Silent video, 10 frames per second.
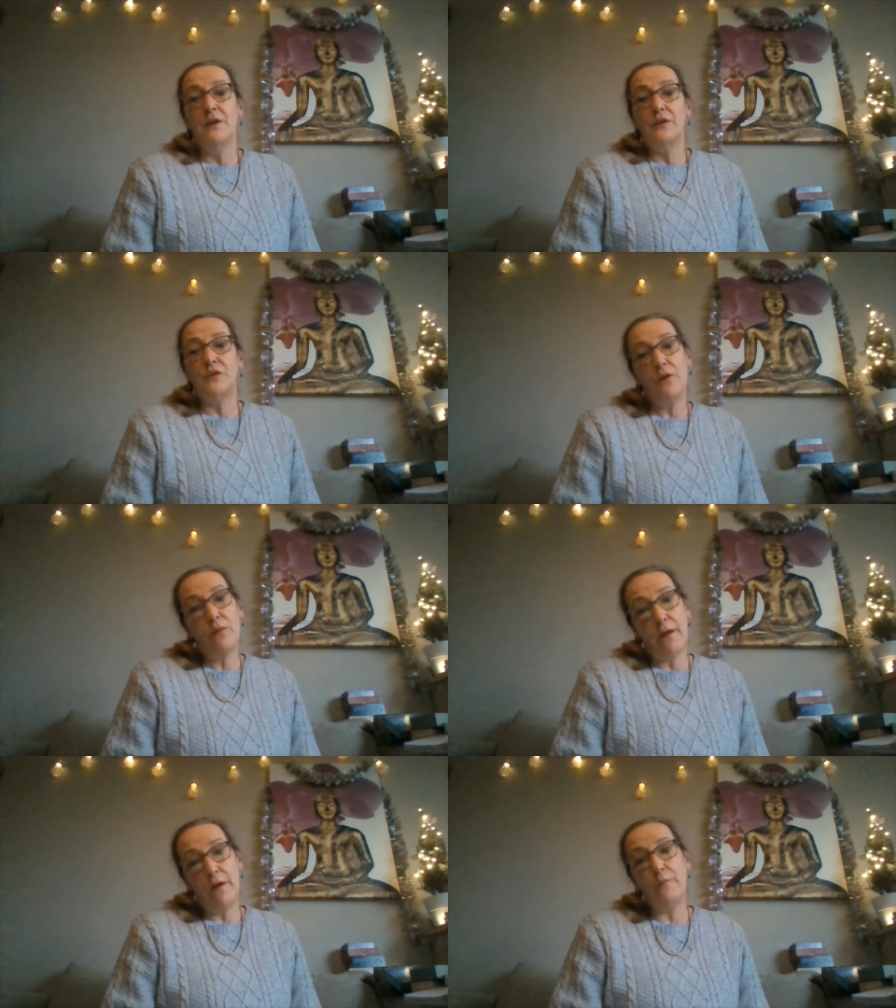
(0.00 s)
So
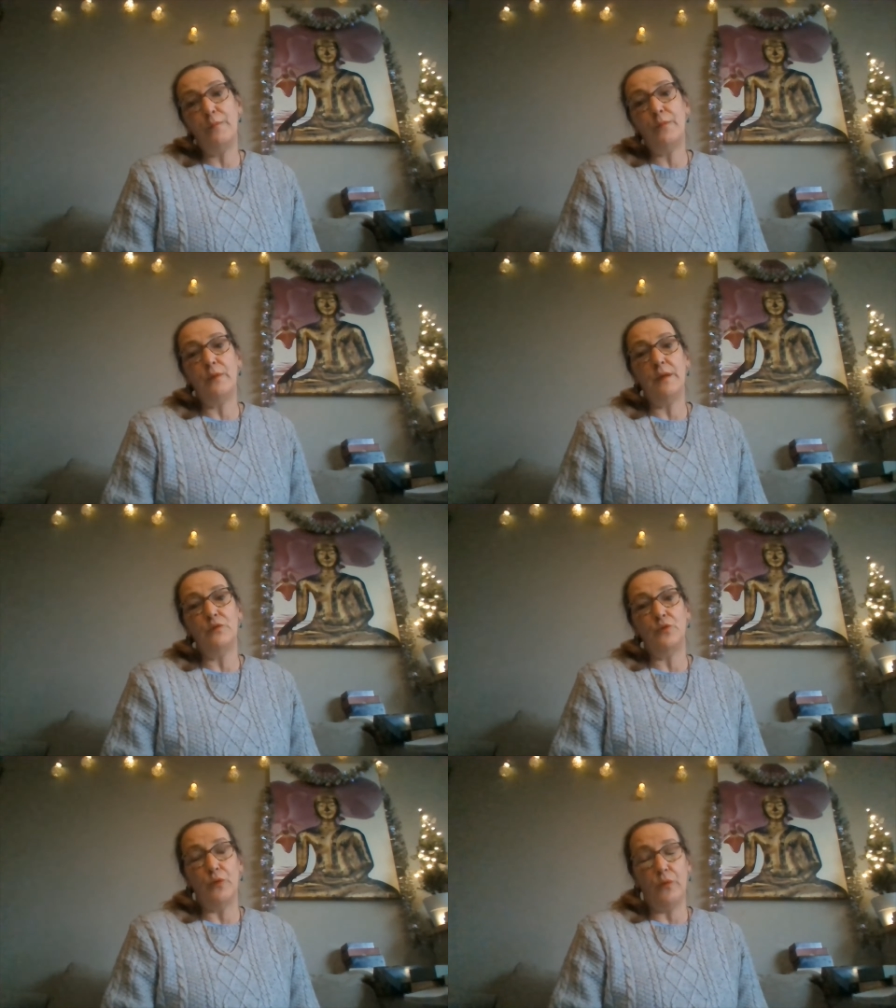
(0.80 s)
I hope you
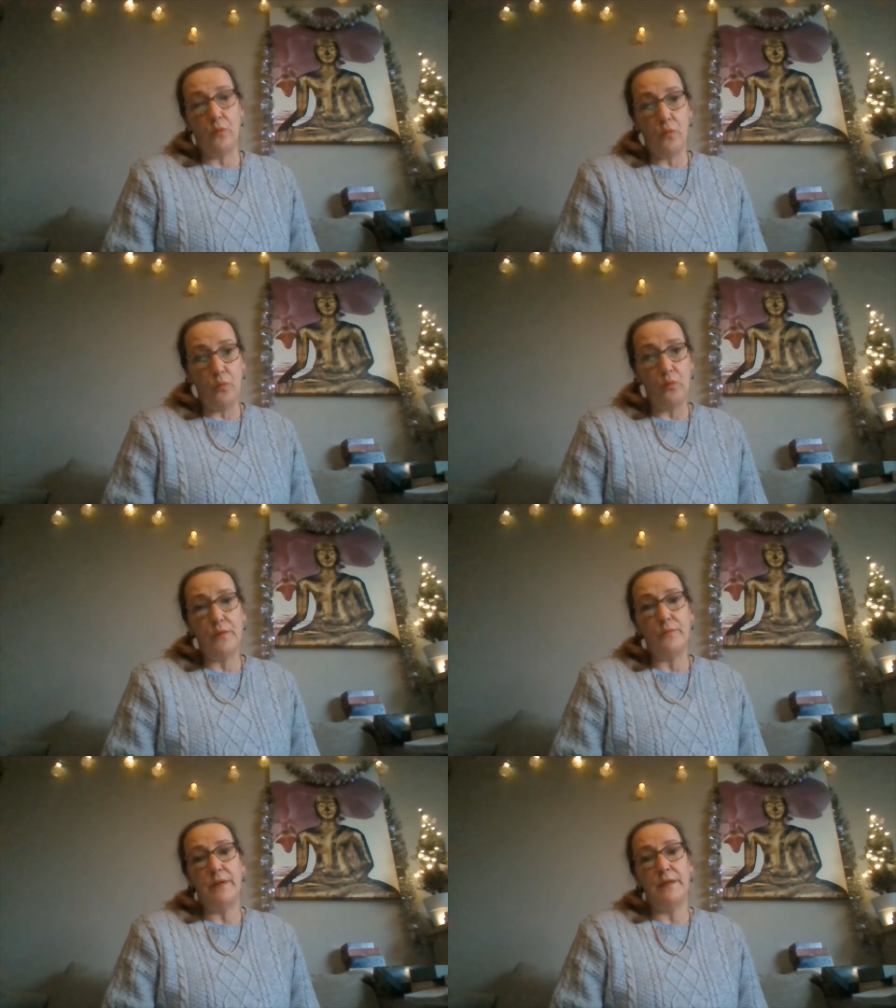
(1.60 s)
enjoy all
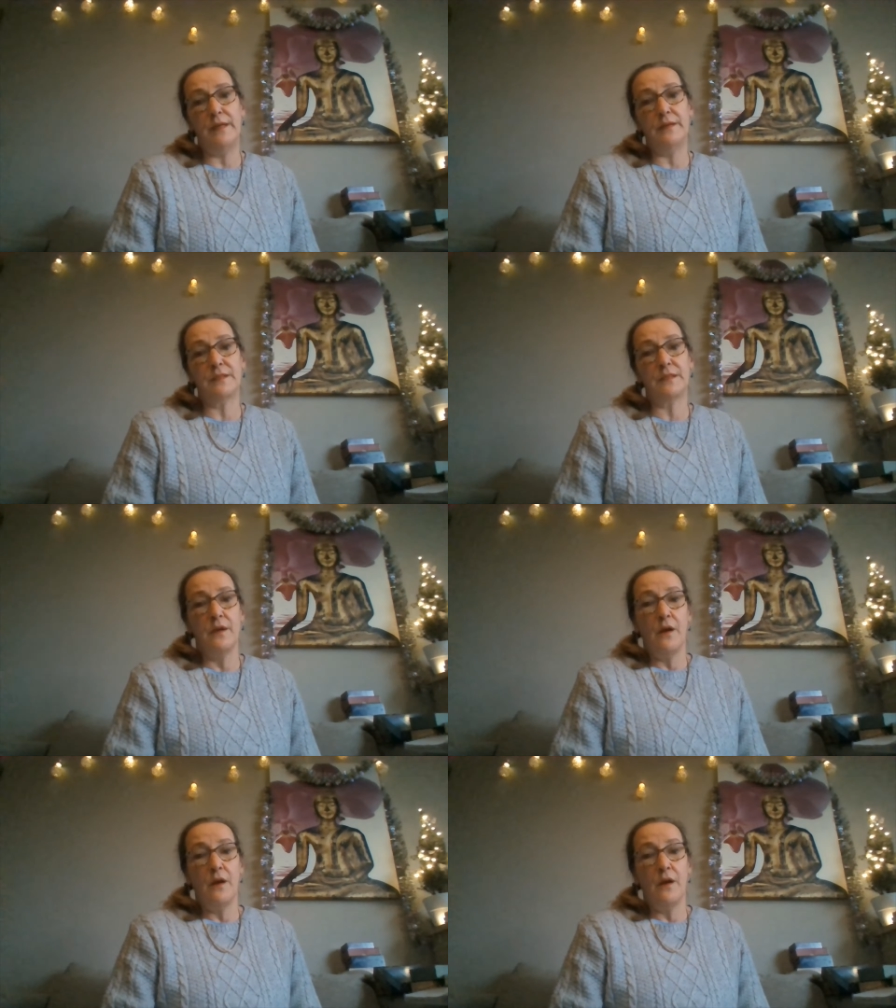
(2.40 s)
the readings,